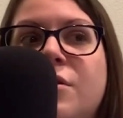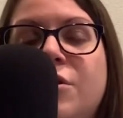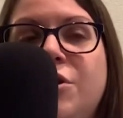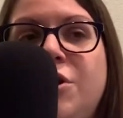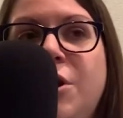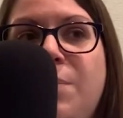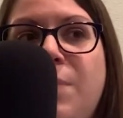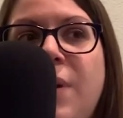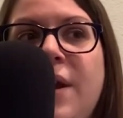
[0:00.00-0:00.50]

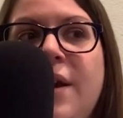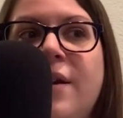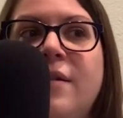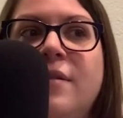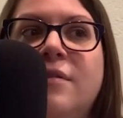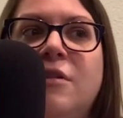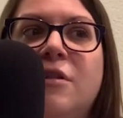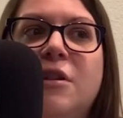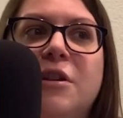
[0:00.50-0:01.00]

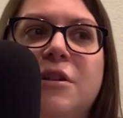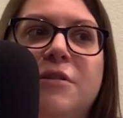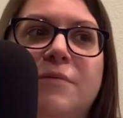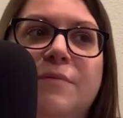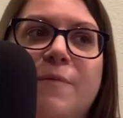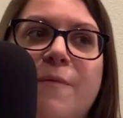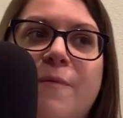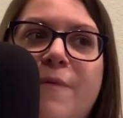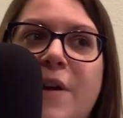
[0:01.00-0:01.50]
shipping or
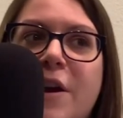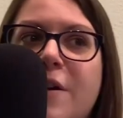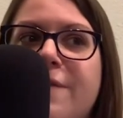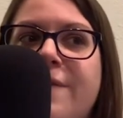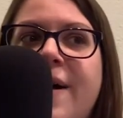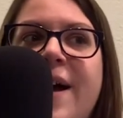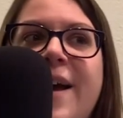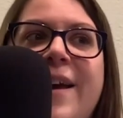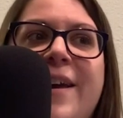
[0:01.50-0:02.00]

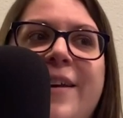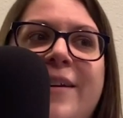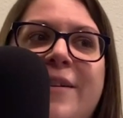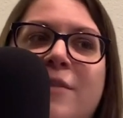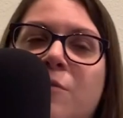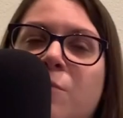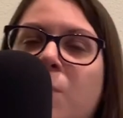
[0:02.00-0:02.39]
verifying or